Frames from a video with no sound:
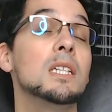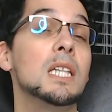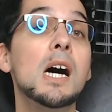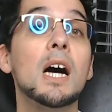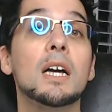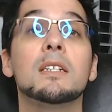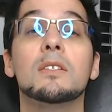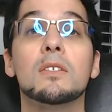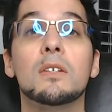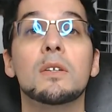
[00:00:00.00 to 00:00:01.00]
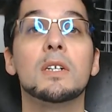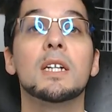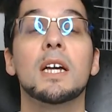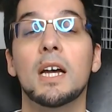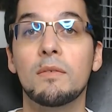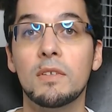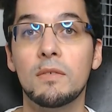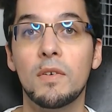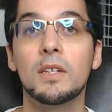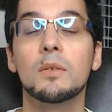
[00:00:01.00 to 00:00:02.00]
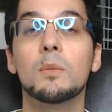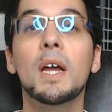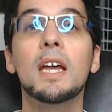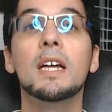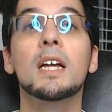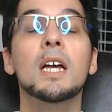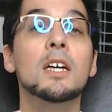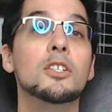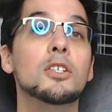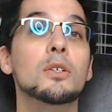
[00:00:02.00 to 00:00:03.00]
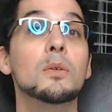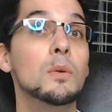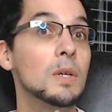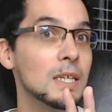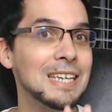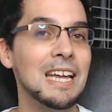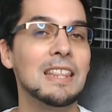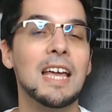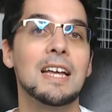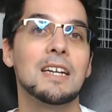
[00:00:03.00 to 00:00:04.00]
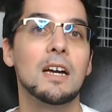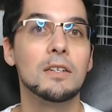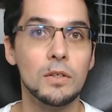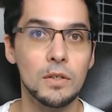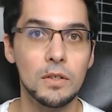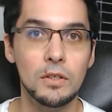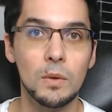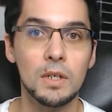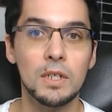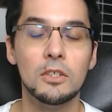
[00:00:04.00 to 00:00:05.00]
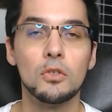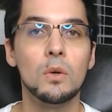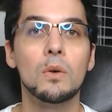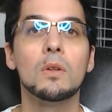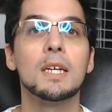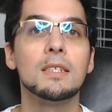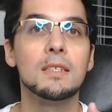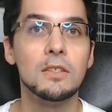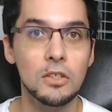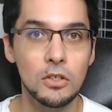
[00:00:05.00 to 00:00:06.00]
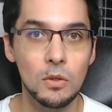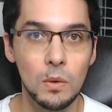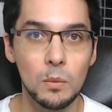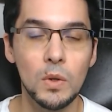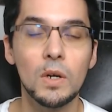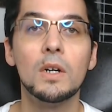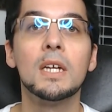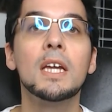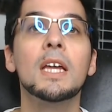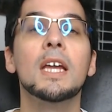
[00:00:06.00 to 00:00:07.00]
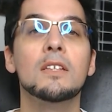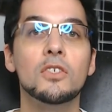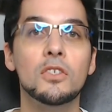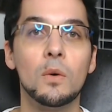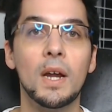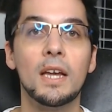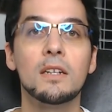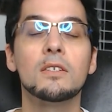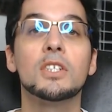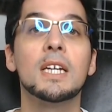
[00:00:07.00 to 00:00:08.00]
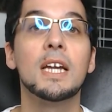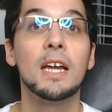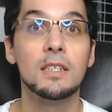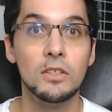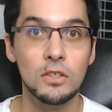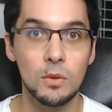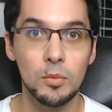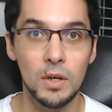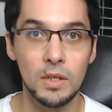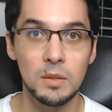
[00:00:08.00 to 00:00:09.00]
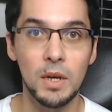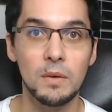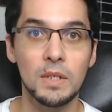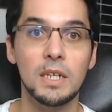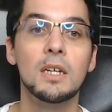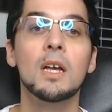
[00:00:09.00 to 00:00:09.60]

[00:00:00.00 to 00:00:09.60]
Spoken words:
lot, and so you're going to have to find a way to get that under your control because it's your work, it's your energy, and it's your prosperity.